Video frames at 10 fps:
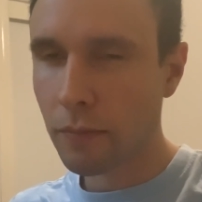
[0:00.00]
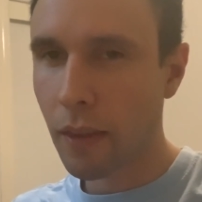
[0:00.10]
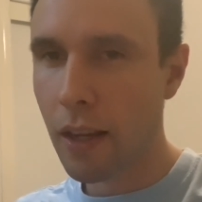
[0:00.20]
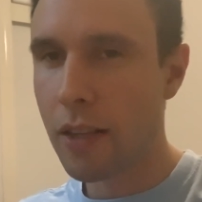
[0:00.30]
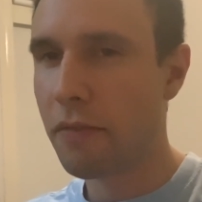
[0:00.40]

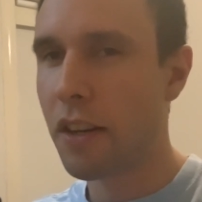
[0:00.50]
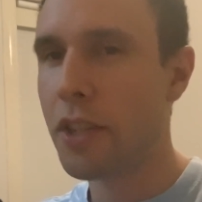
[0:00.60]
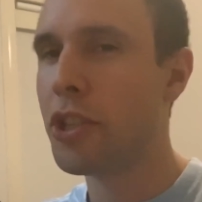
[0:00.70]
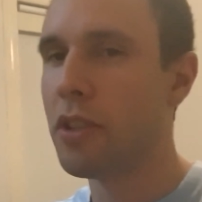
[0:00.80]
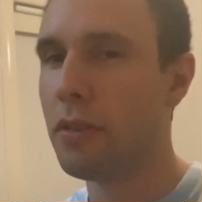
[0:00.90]
And it's very
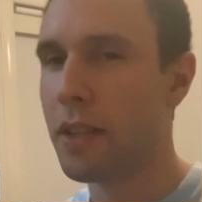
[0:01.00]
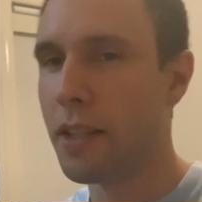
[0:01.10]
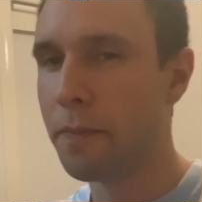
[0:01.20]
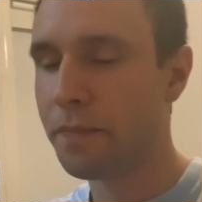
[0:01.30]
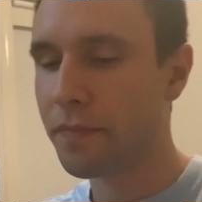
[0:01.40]

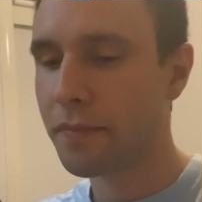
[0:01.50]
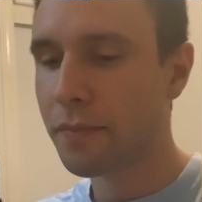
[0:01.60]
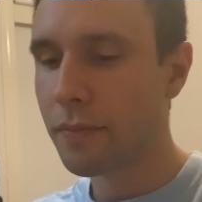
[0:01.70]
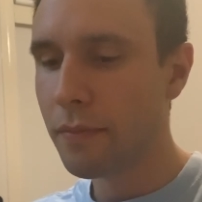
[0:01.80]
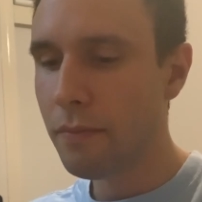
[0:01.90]
chewy,
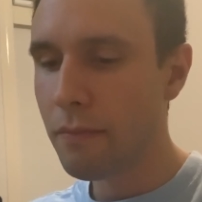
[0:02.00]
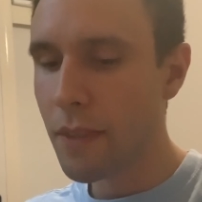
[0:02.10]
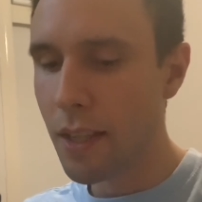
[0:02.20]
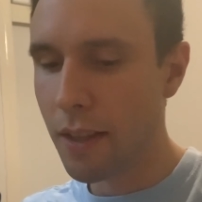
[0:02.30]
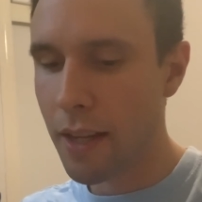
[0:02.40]

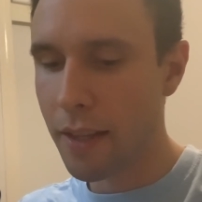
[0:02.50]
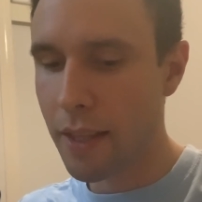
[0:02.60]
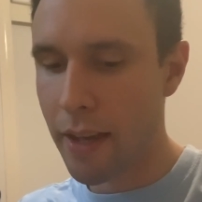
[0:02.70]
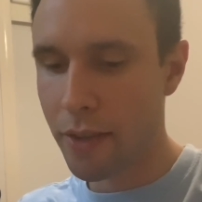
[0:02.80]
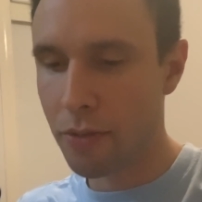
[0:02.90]
like
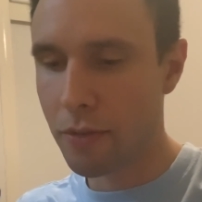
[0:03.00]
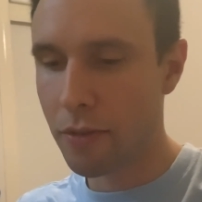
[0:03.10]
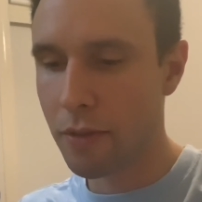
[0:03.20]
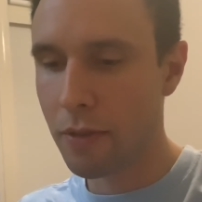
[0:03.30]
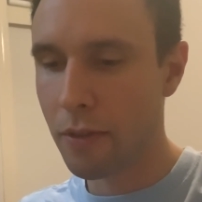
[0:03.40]
the
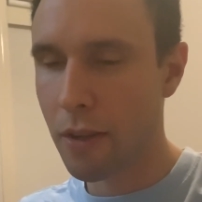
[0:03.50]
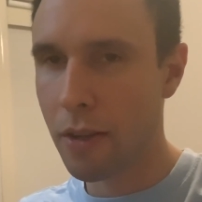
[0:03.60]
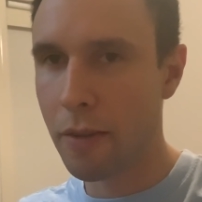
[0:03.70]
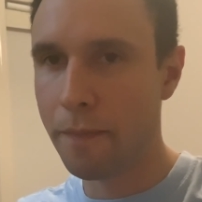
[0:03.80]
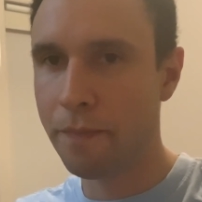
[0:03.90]

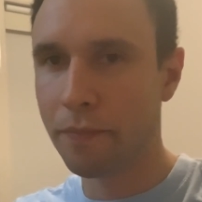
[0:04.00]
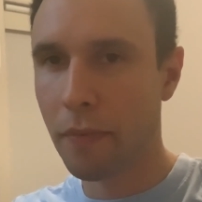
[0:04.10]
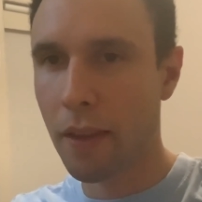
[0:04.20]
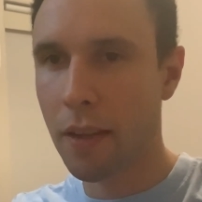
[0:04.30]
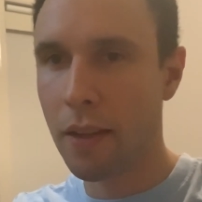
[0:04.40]
actual
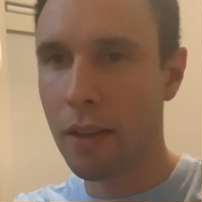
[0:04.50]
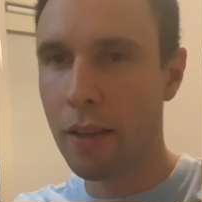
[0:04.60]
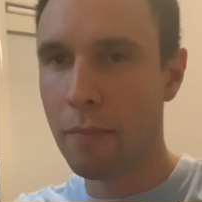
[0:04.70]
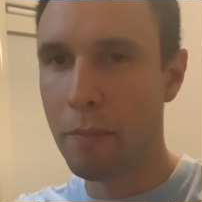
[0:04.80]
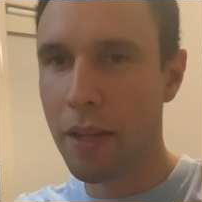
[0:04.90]

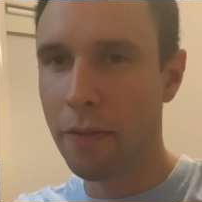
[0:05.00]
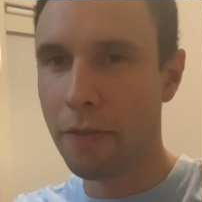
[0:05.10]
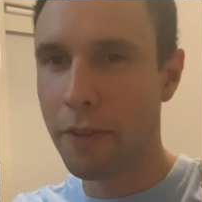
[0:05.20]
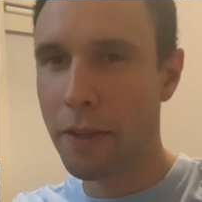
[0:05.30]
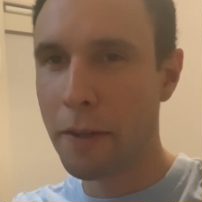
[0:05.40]

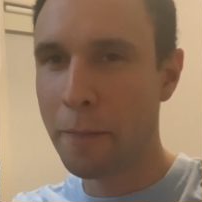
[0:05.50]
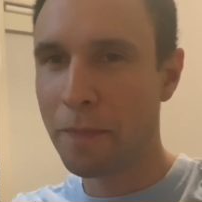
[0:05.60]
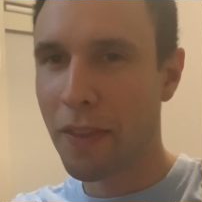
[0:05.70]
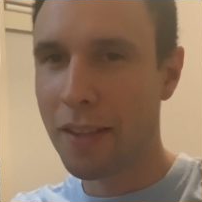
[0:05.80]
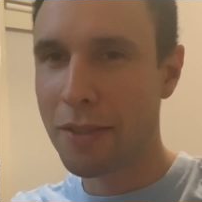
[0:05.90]
beef.
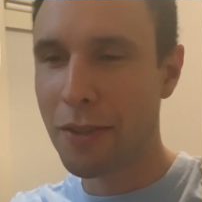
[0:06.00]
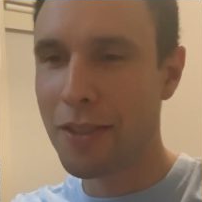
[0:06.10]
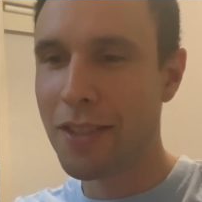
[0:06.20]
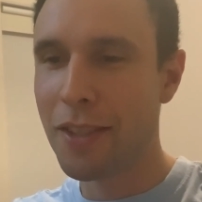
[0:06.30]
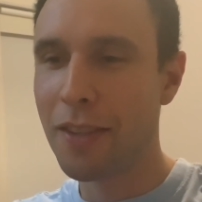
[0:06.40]
So
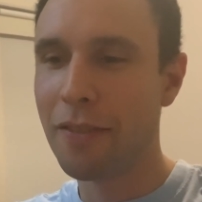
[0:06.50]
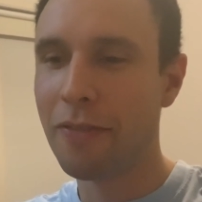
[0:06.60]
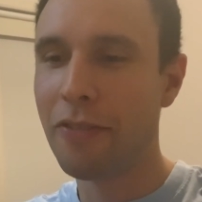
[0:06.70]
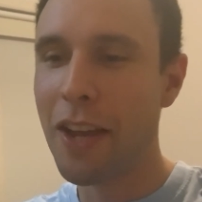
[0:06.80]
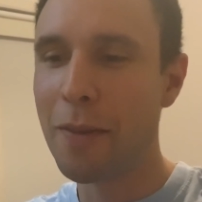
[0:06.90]
it's a good
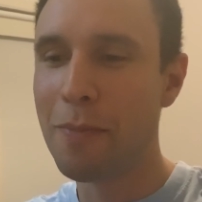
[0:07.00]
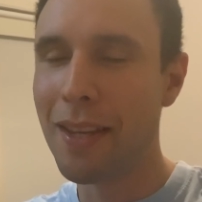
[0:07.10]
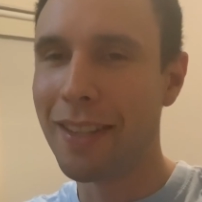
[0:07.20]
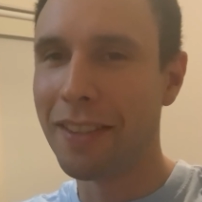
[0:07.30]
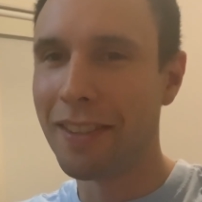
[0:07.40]
fake
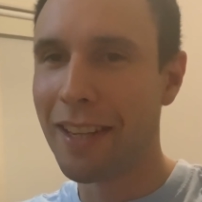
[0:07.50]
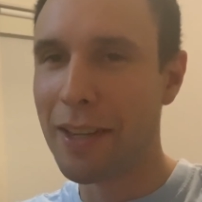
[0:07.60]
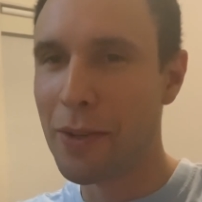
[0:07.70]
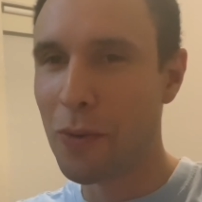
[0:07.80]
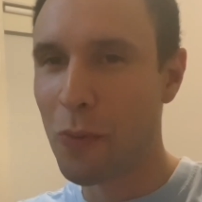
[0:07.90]
meat
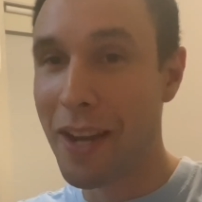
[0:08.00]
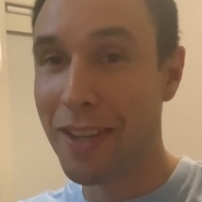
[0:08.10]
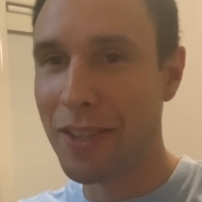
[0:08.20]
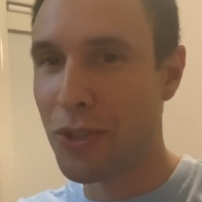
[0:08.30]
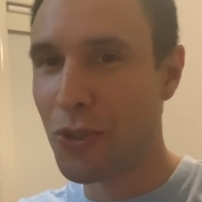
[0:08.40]
and way
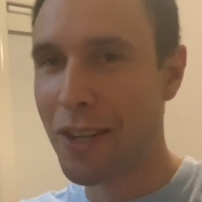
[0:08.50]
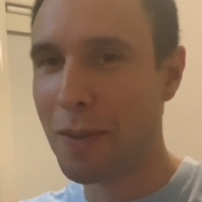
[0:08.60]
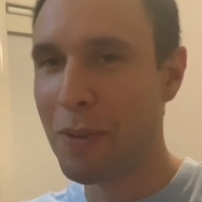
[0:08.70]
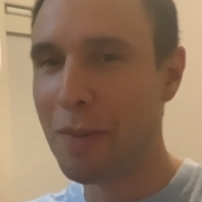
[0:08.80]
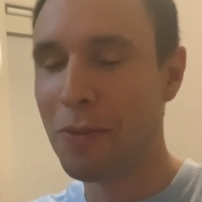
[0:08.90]
to
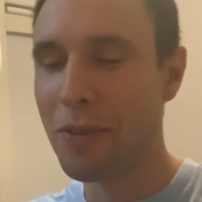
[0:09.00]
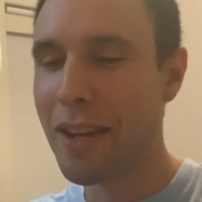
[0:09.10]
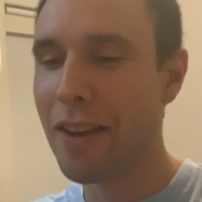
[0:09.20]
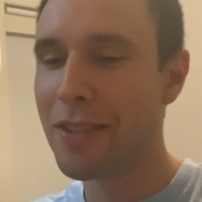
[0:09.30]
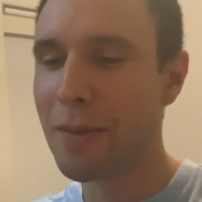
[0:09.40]
trick people.
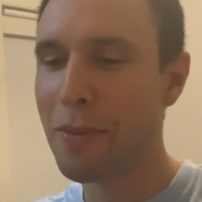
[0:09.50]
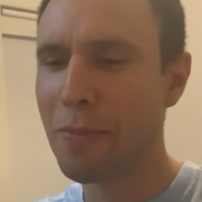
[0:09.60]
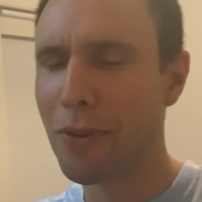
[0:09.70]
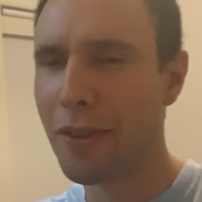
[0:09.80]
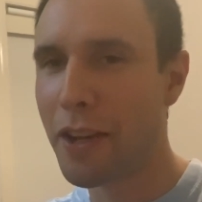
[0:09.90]
Now, some
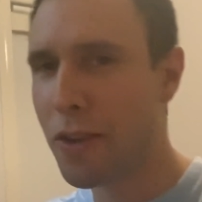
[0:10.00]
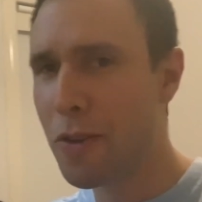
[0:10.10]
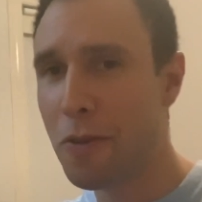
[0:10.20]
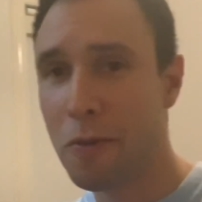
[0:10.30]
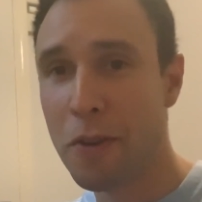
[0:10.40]
people are like,
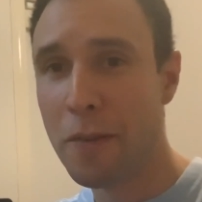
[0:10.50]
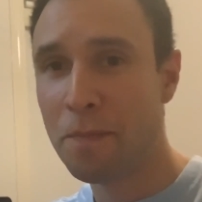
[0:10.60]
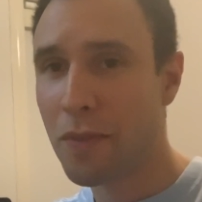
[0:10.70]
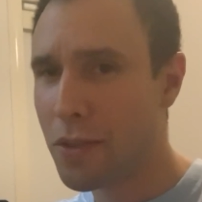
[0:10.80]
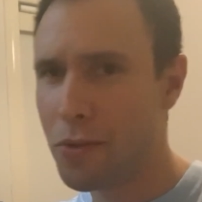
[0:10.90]
oh,
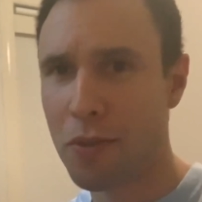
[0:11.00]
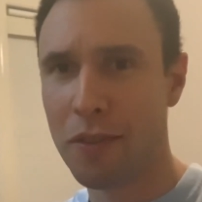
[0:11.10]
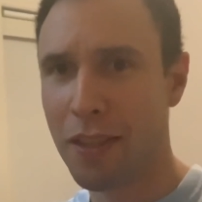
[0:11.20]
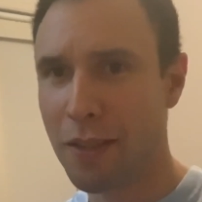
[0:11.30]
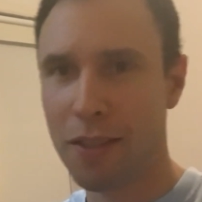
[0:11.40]
you should
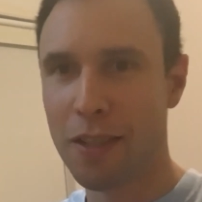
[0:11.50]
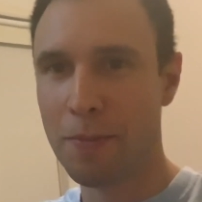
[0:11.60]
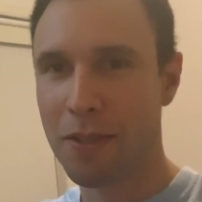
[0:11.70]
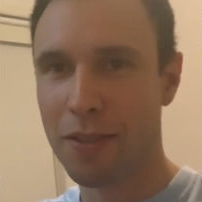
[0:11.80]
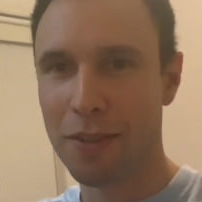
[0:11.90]
only eat the
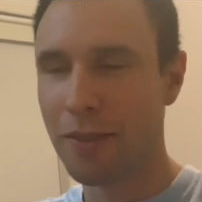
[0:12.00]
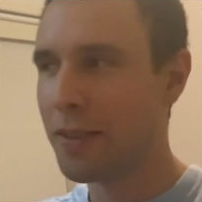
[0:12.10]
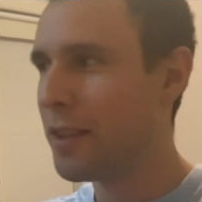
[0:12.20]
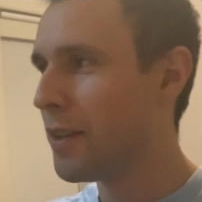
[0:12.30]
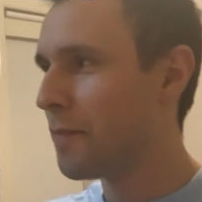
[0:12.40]
substitute
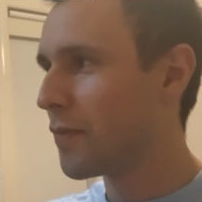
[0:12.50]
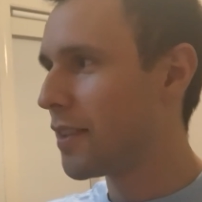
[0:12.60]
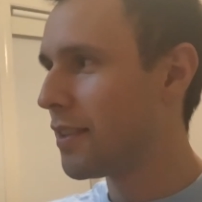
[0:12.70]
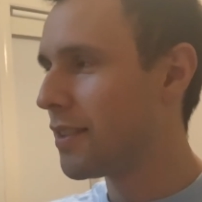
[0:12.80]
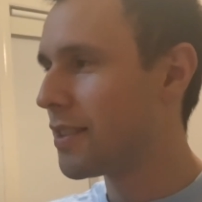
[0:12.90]

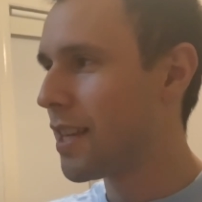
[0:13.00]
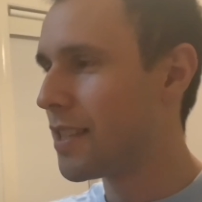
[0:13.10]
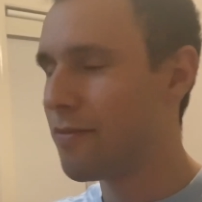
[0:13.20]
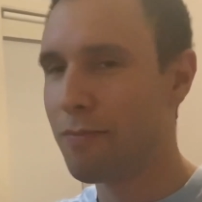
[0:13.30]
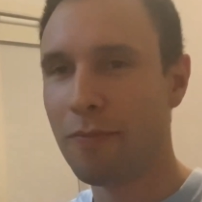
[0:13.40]
because
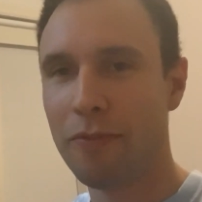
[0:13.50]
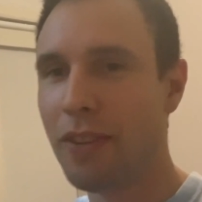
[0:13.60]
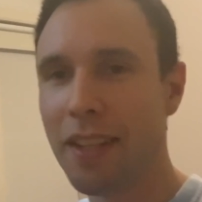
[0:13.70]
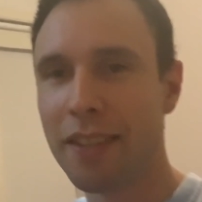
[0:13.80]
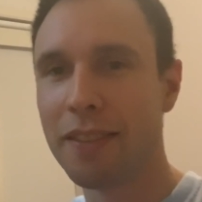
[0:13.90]
that's
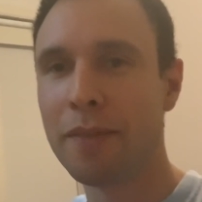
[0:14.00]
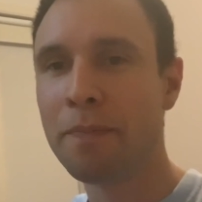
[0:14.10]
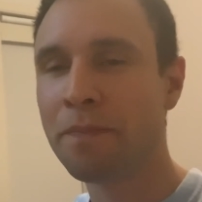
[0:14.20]
vegan